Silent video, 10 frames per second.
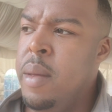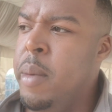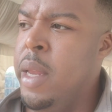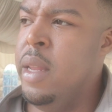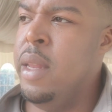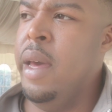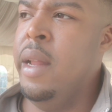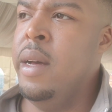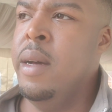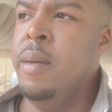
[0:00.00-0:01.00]
meaning that
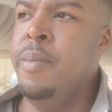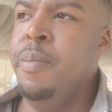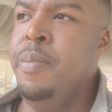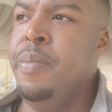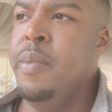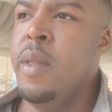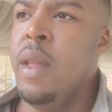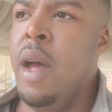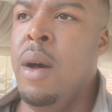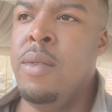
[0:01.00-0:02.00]
I
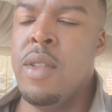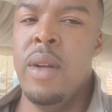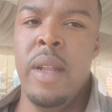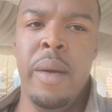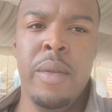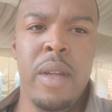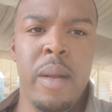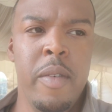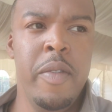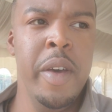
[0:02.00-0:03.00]
always thought that I was set
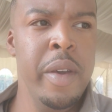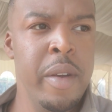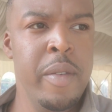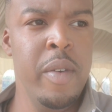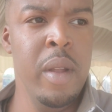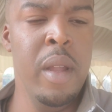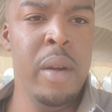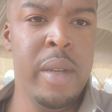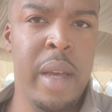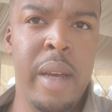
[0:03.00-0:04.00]
up a failure for a
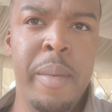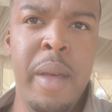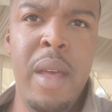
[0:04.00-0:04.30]
long time.